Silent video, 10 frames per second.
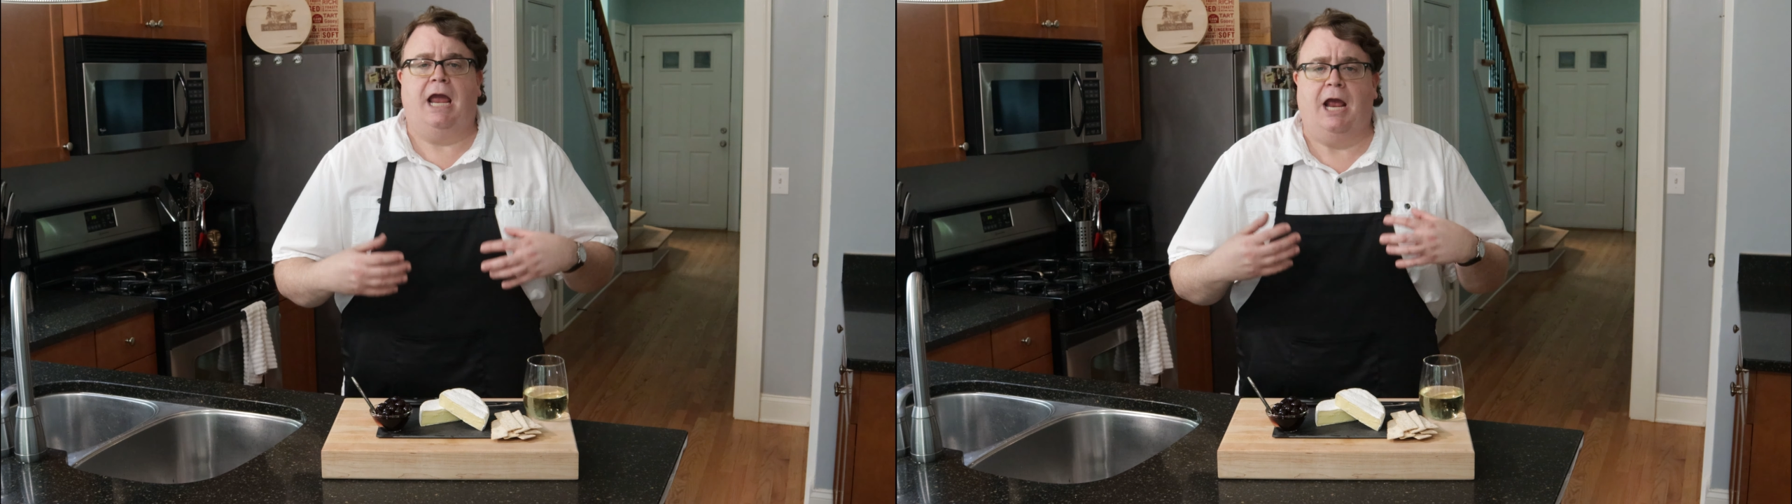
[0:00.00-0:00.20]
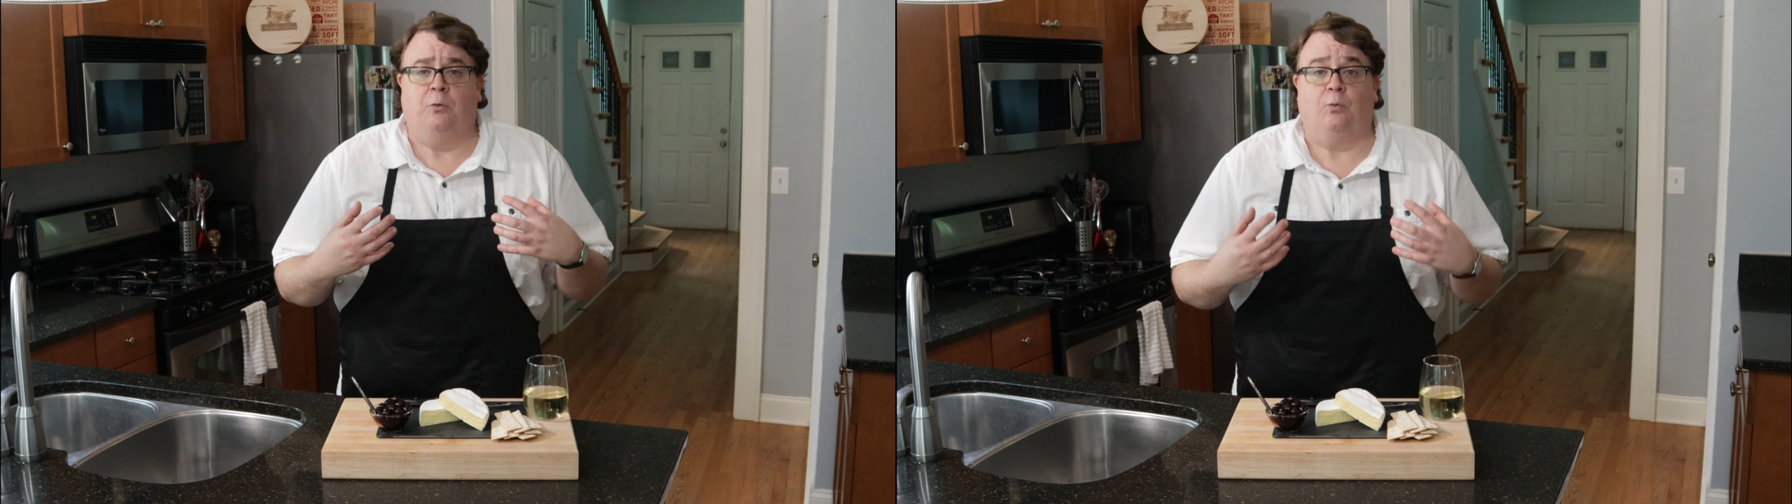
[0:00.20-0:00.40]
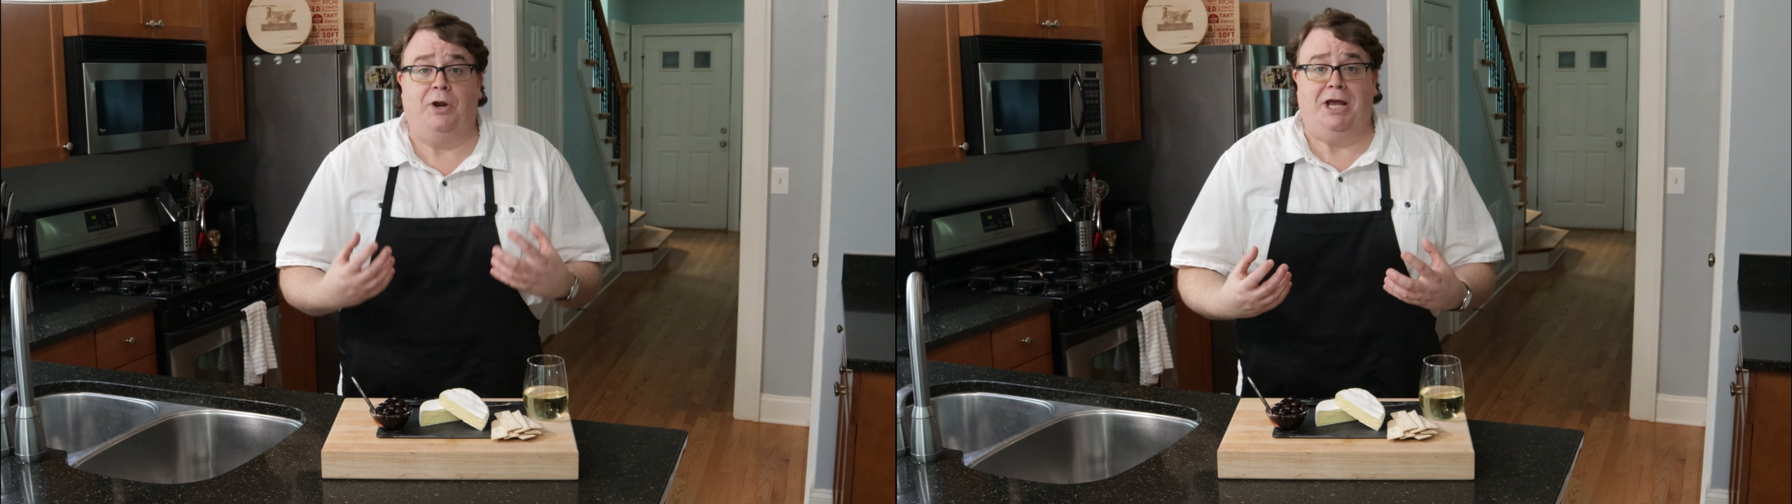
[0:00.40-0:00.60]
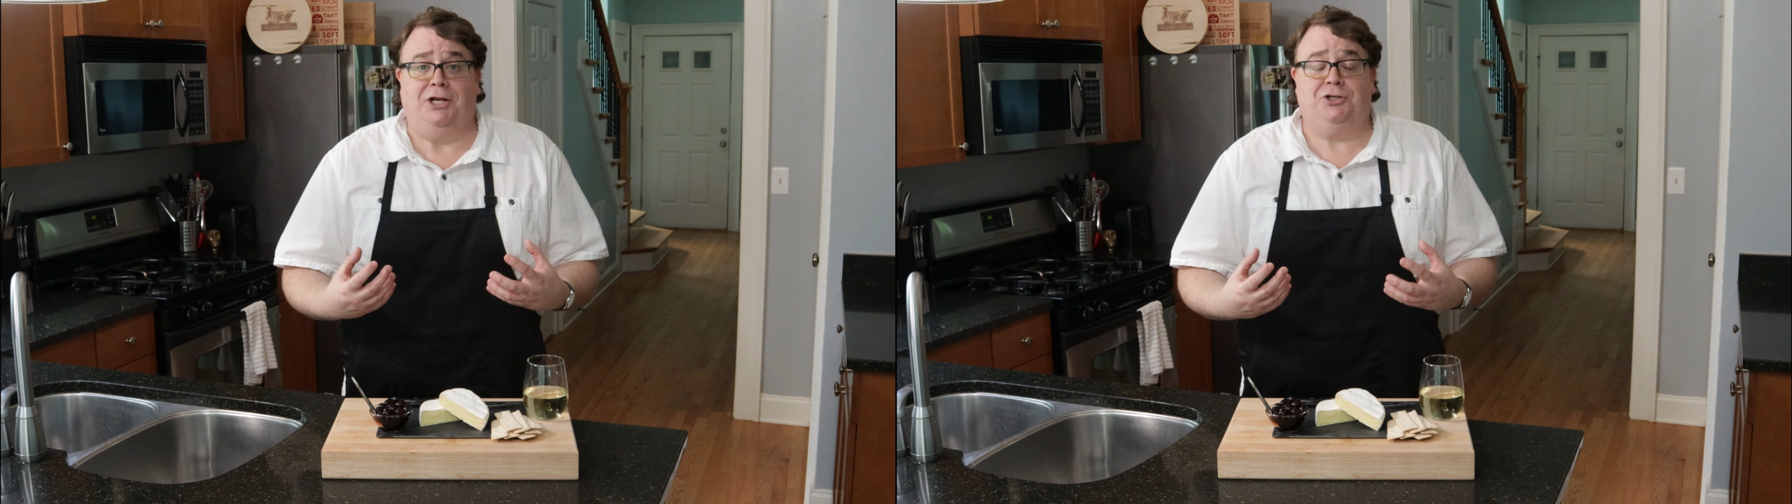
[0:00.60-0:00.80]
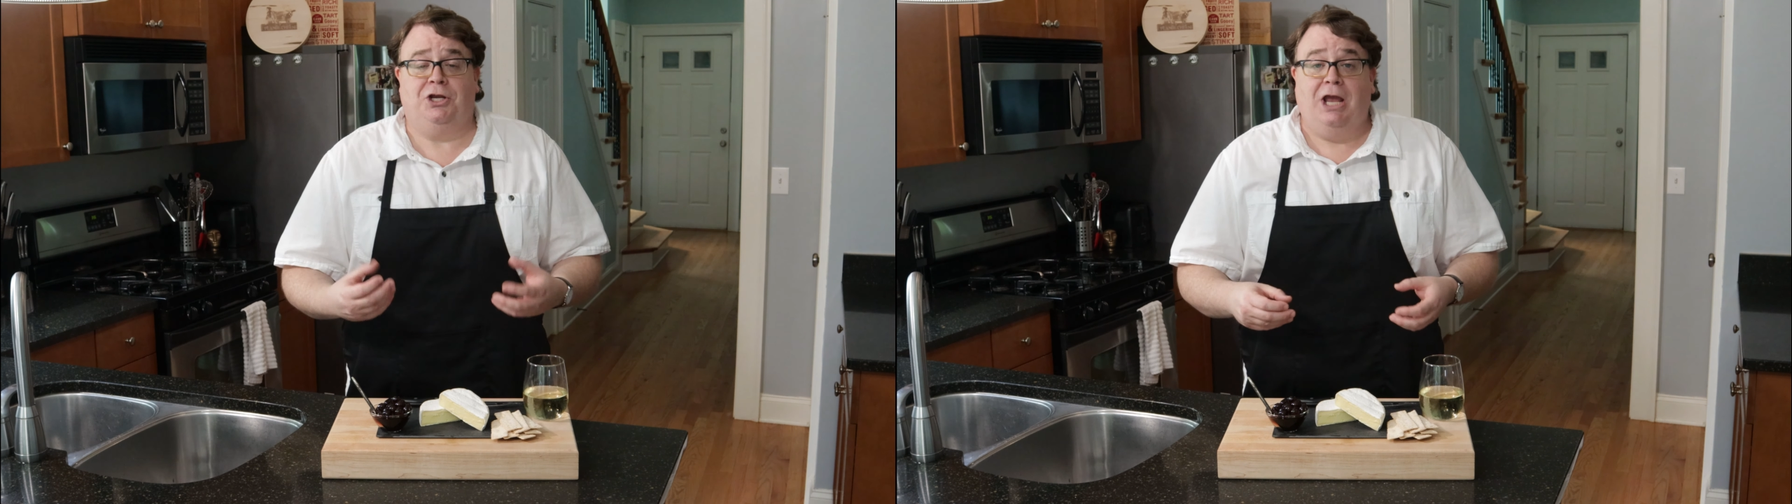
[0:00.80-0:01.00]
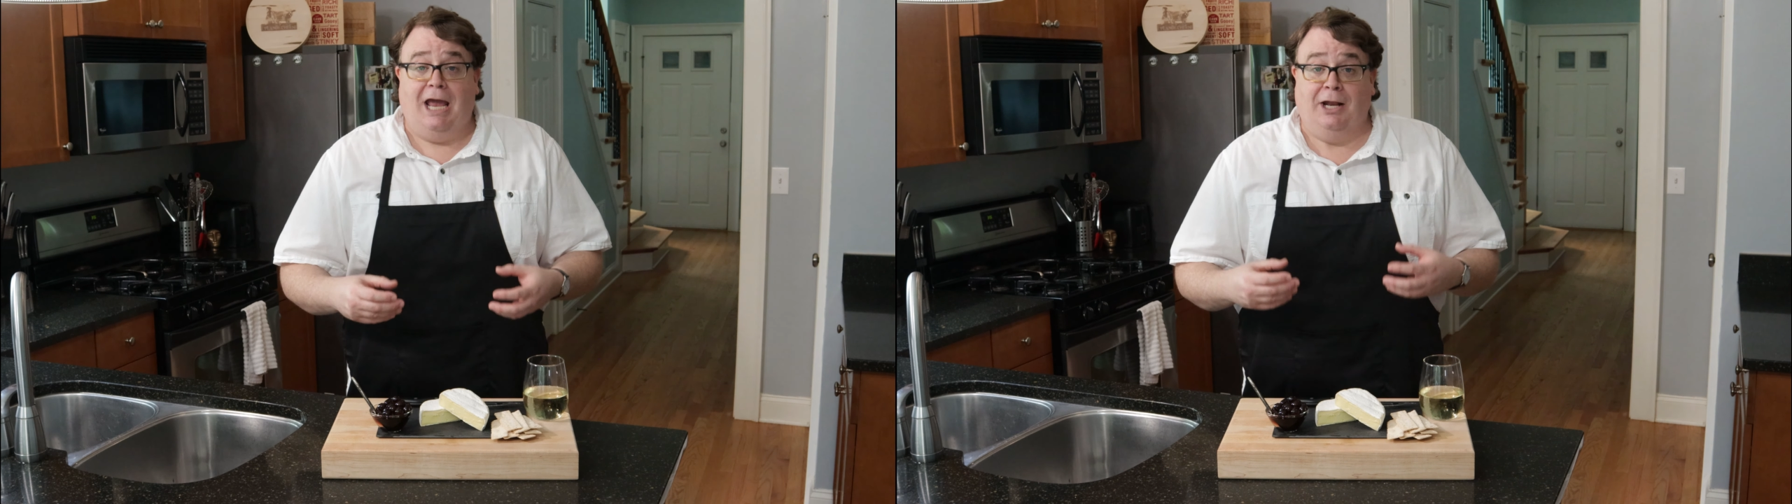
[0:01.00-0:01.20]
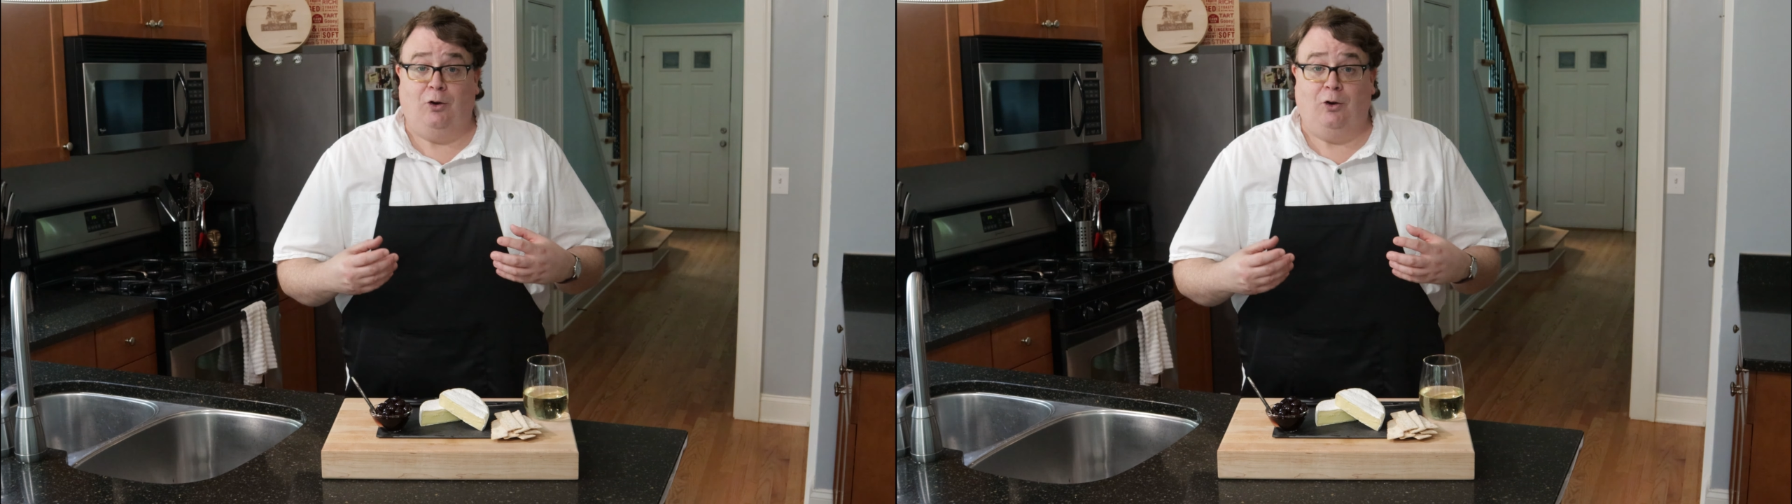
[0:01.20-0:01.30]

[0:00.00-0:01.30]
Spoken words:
and rich and